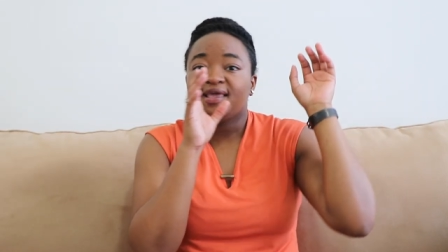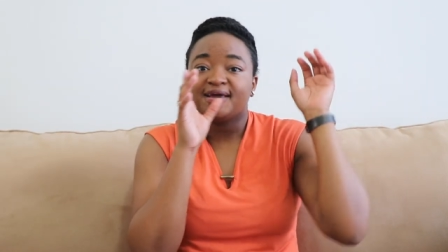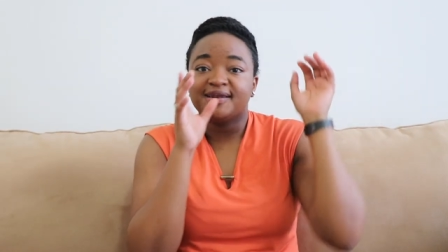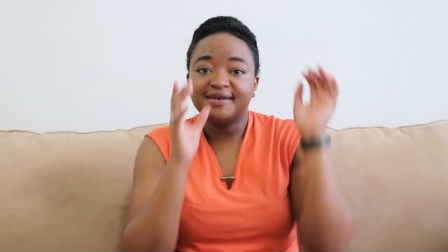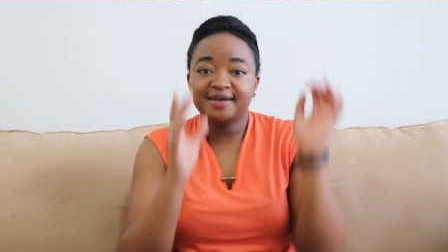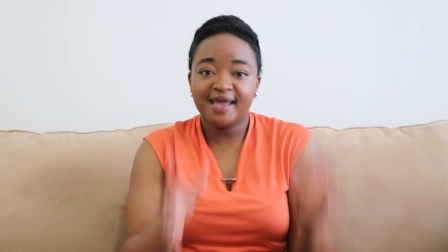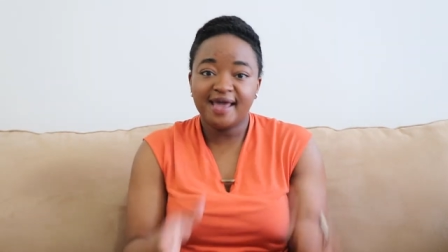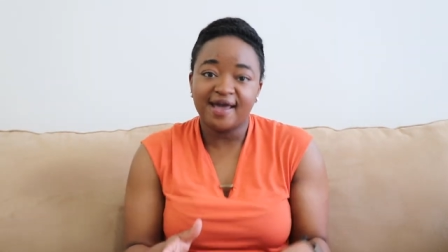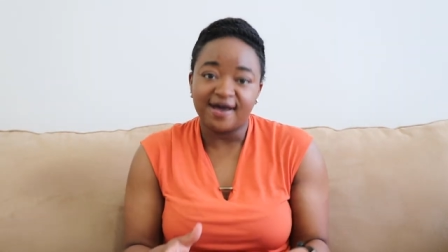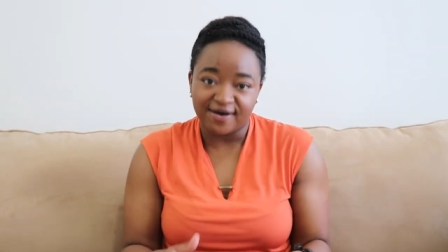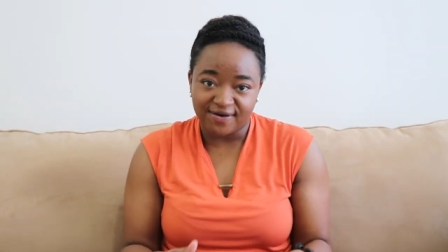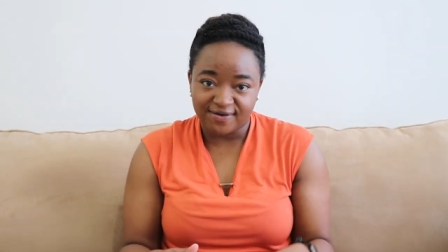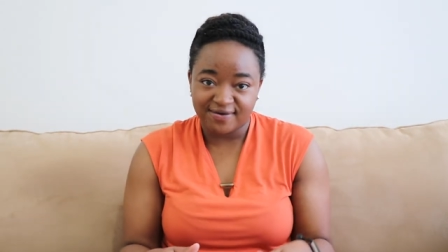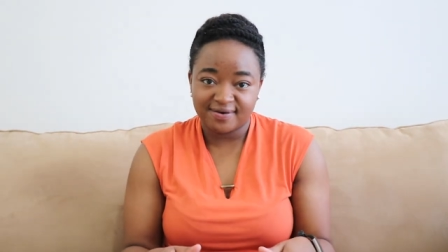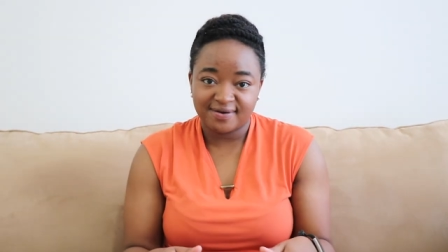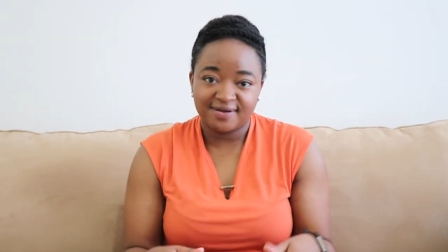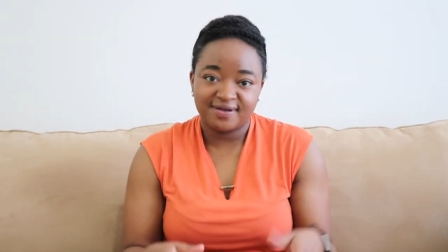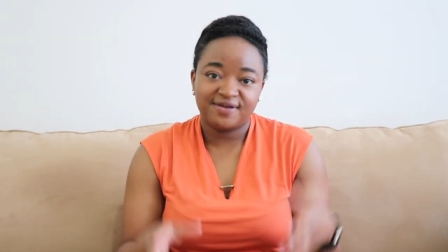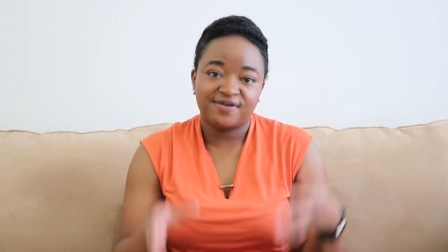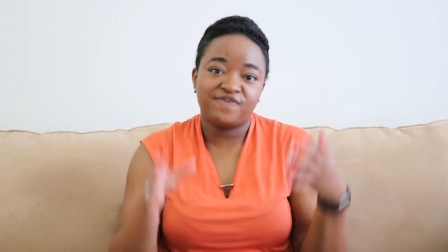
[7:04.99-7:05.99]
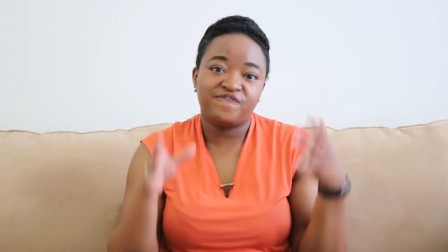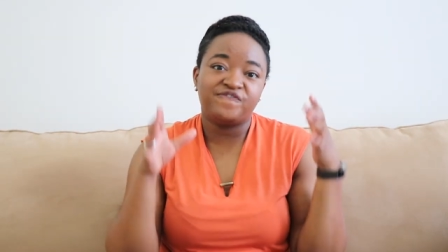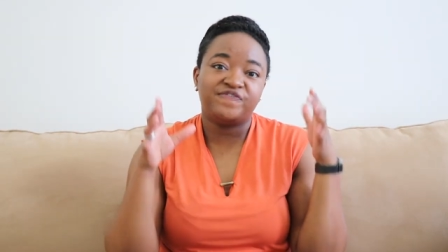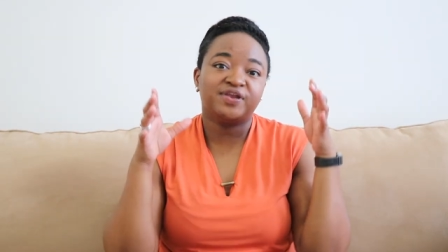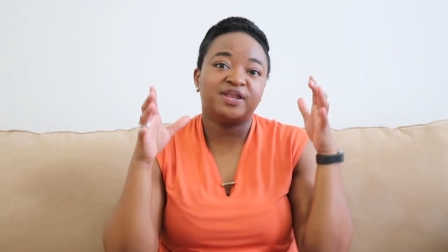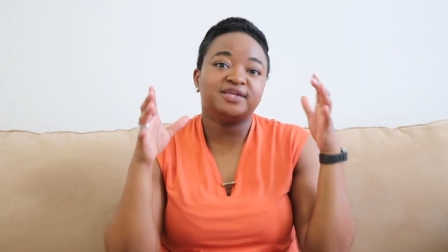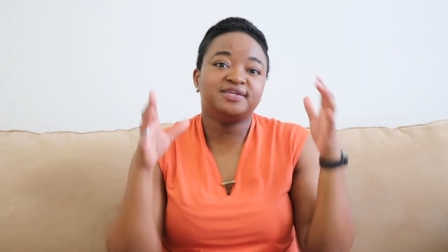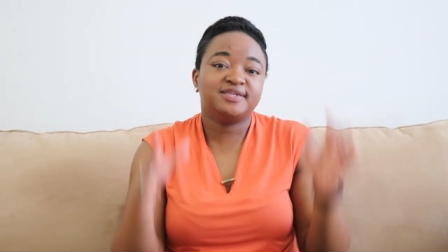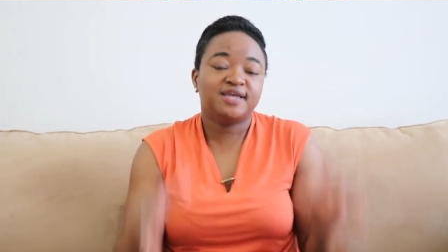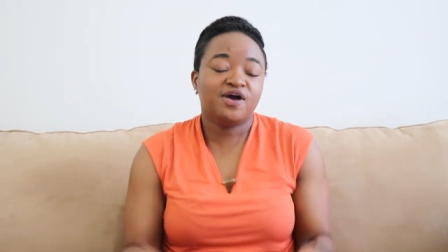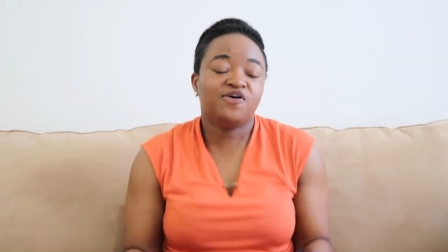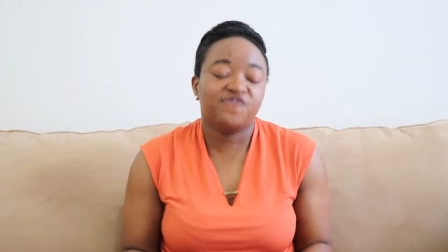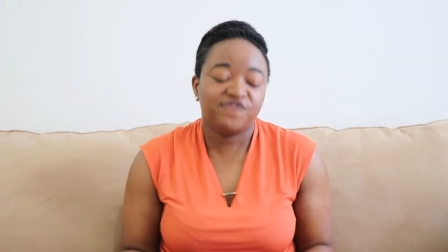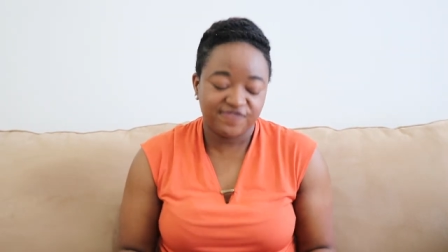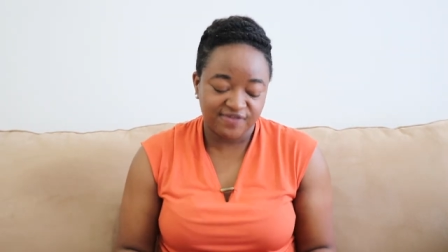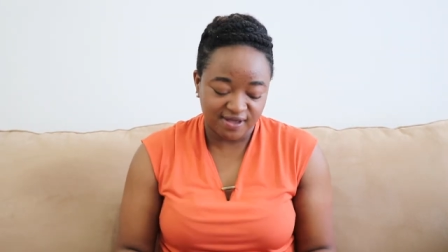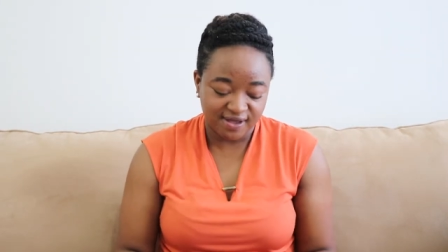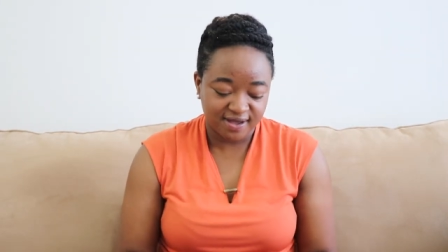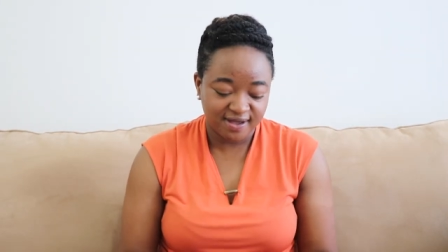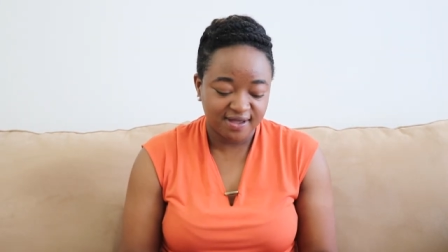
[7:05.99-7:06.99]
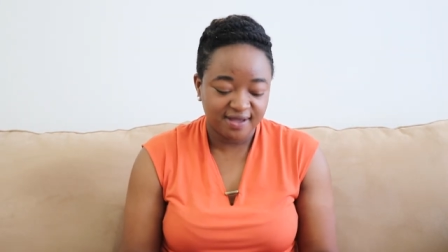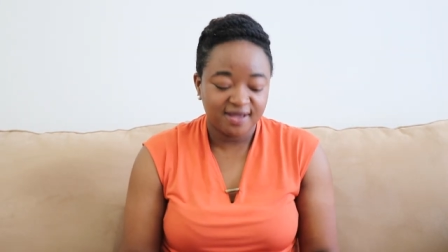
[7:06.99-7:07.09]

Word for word: Now, Philadelphia.